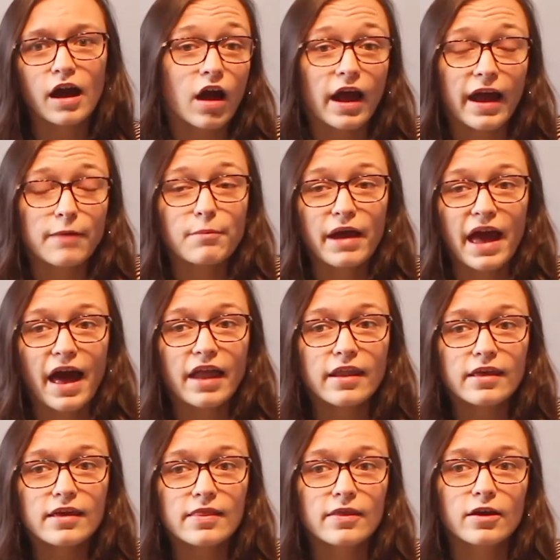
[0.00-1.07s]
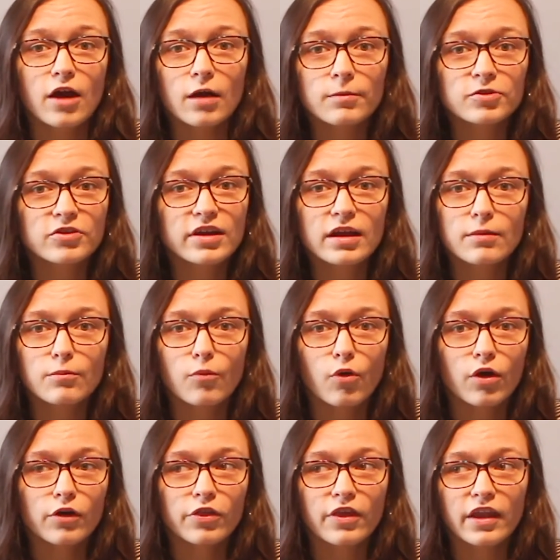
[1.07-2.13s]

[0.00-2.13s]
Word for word: I had my head in the garbage can more